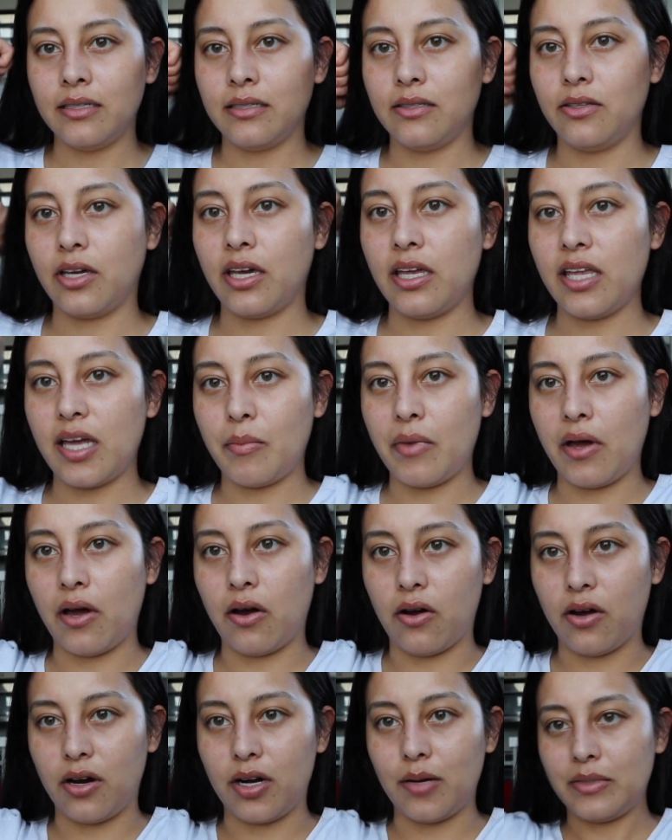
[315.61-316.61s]
looking at my
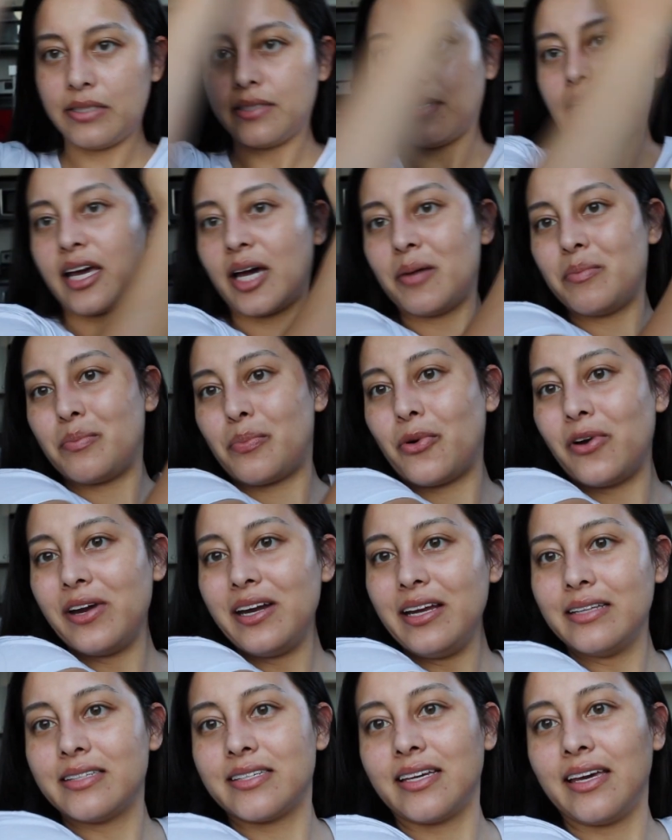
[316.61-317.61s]
arms, like I'm
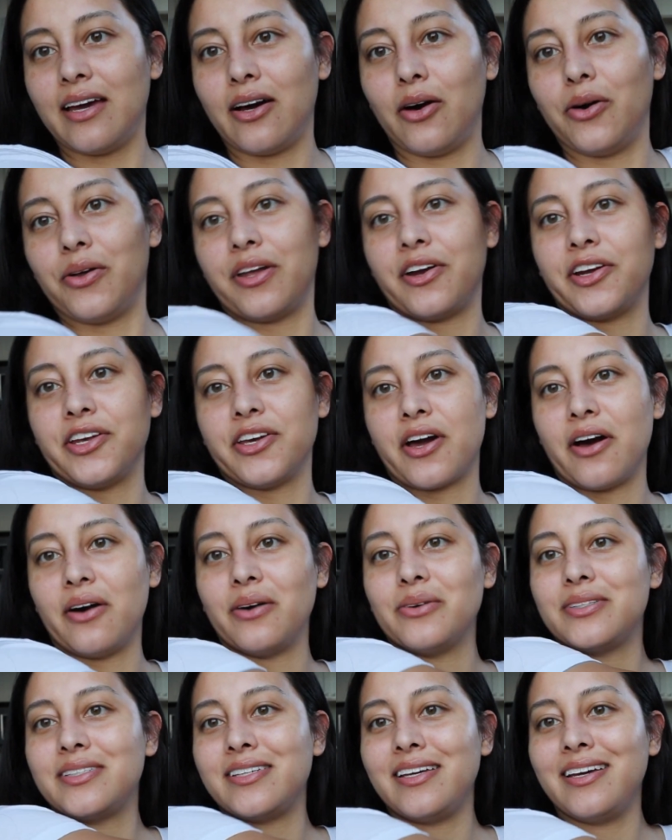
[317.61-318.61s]
pretty tan. Oh, there you
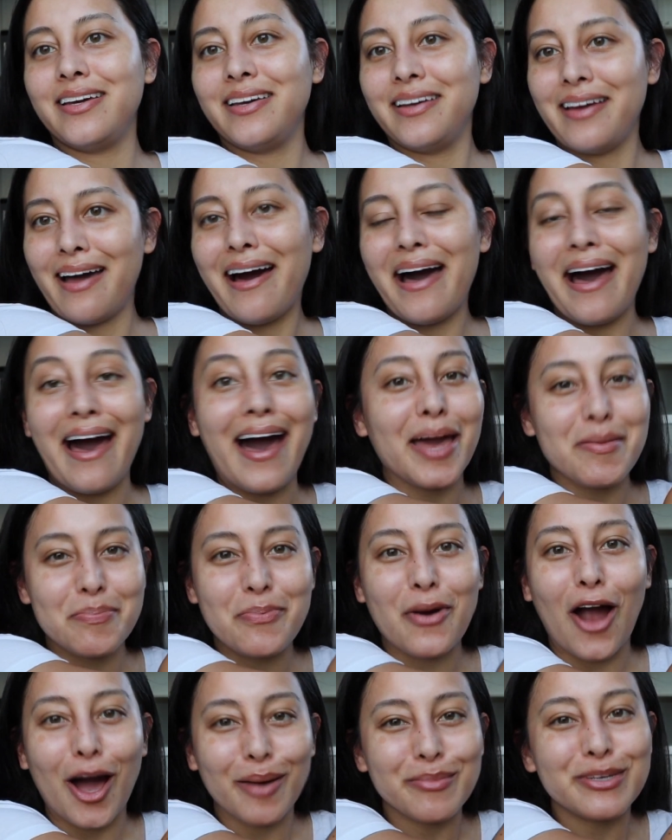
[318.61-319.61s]
go. See, I
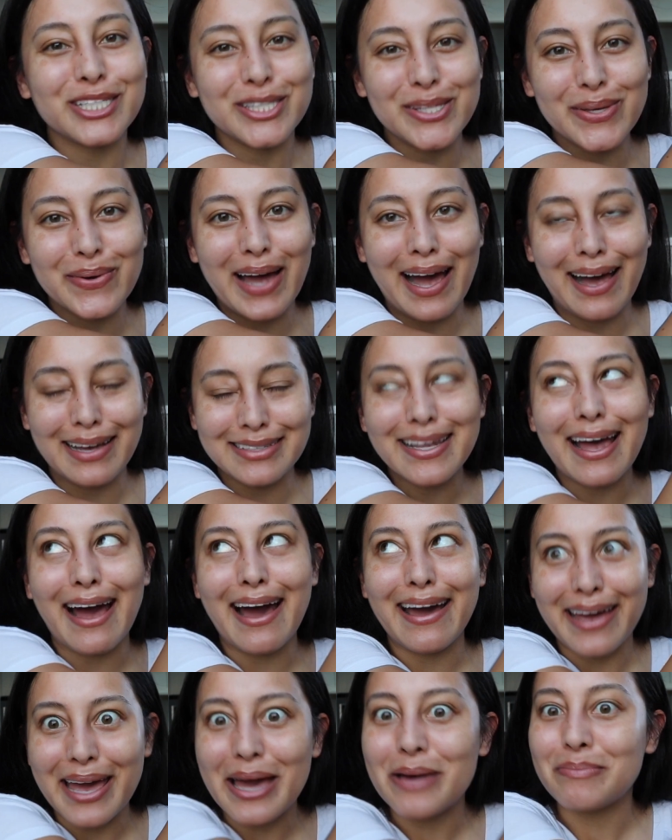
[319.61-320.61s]
promise you guys
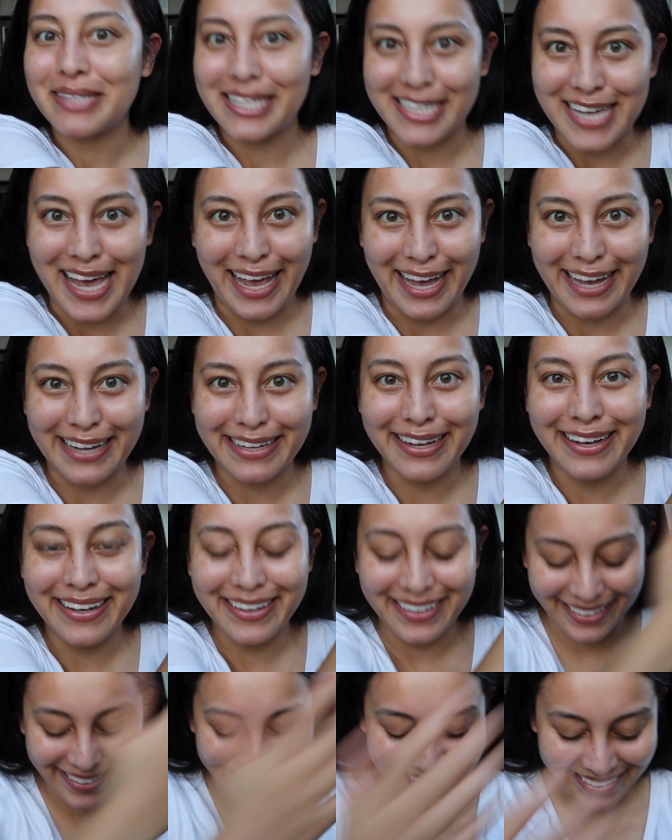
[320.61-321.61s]
I am
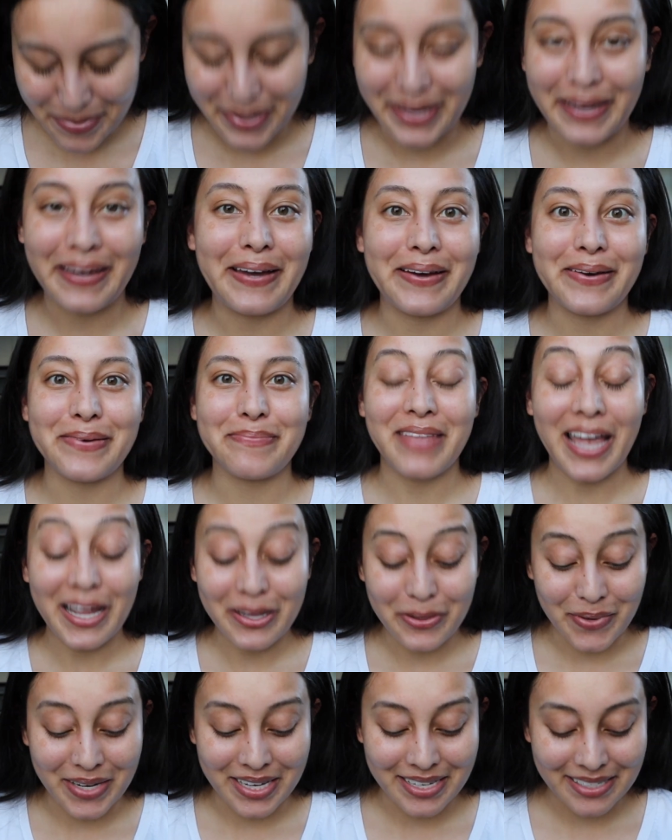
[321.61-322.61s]
tan. But
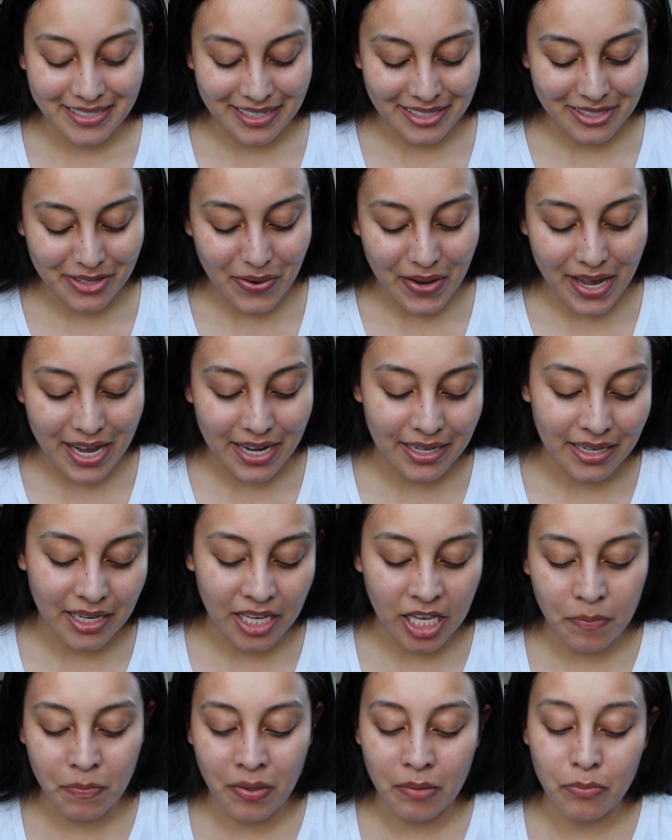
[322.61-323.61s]
anyways, let's go ahead and
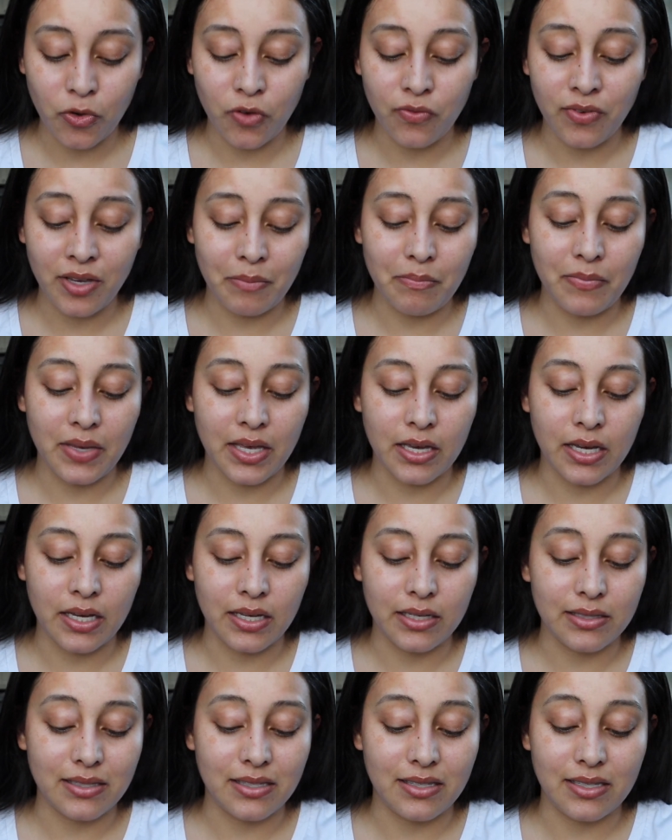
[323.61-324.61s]
keep it moving
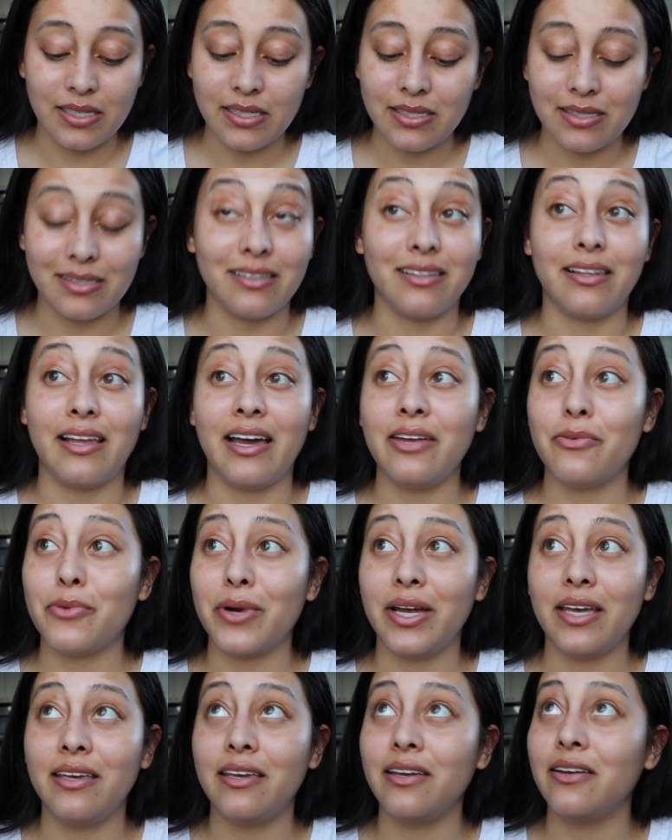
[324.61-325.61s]
because this light
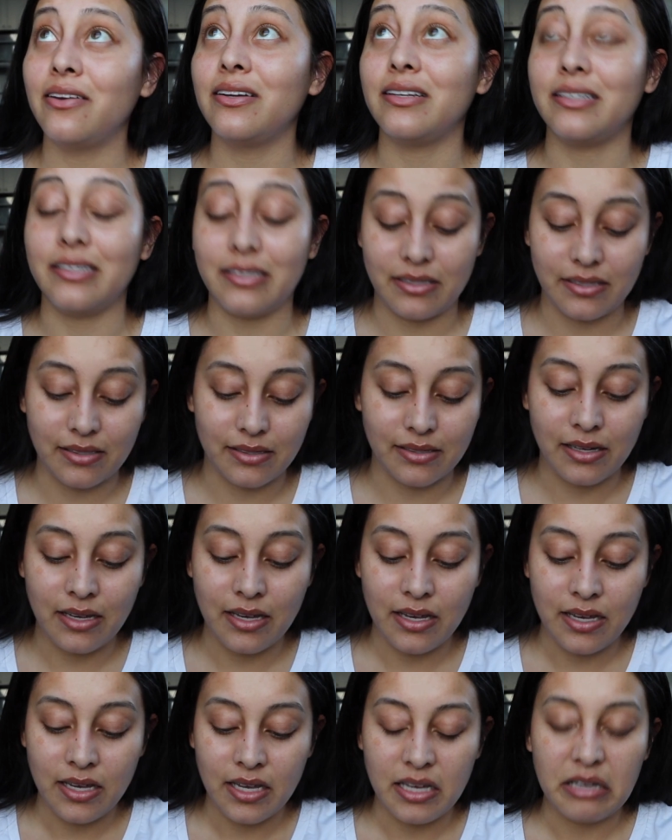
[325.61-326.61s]
right here is
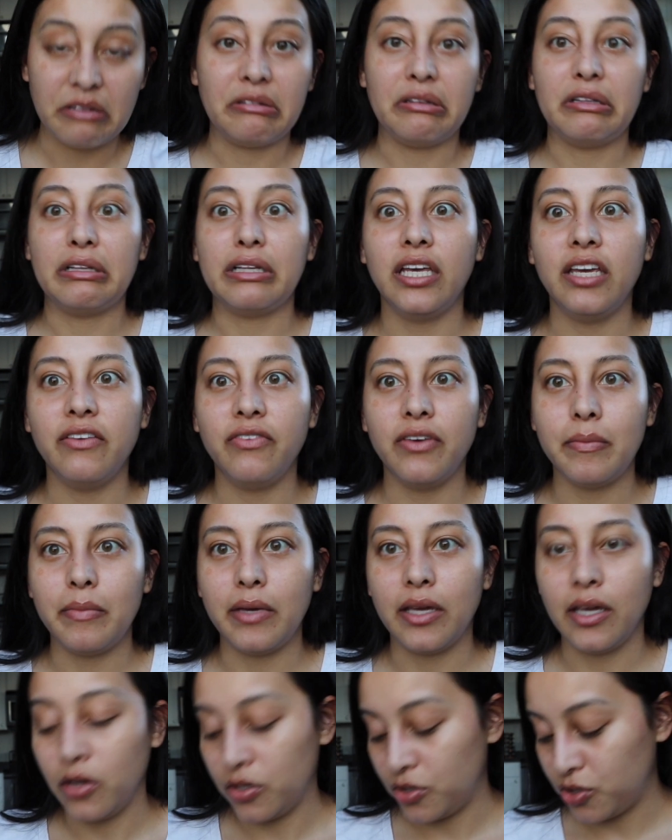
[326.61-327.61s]
leaving
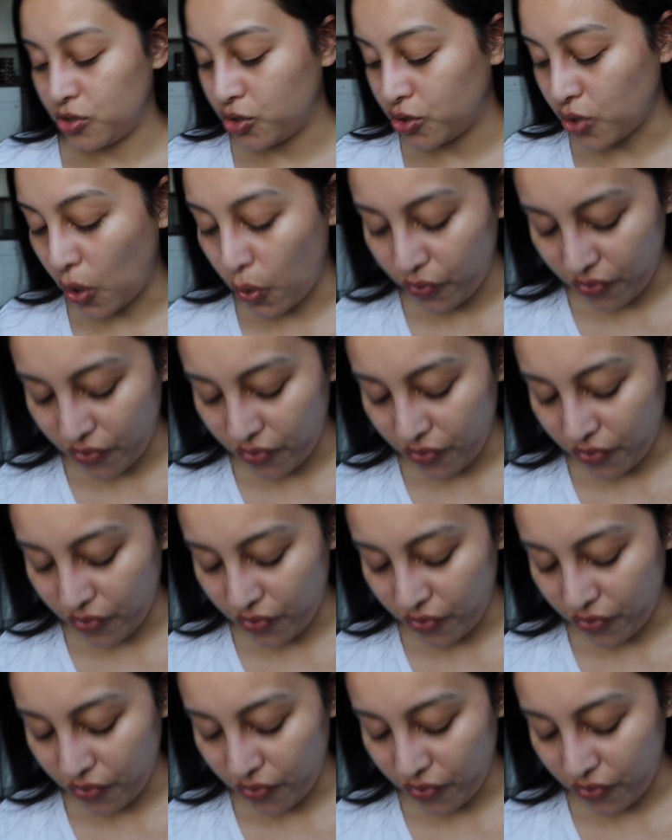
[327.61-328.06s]
me so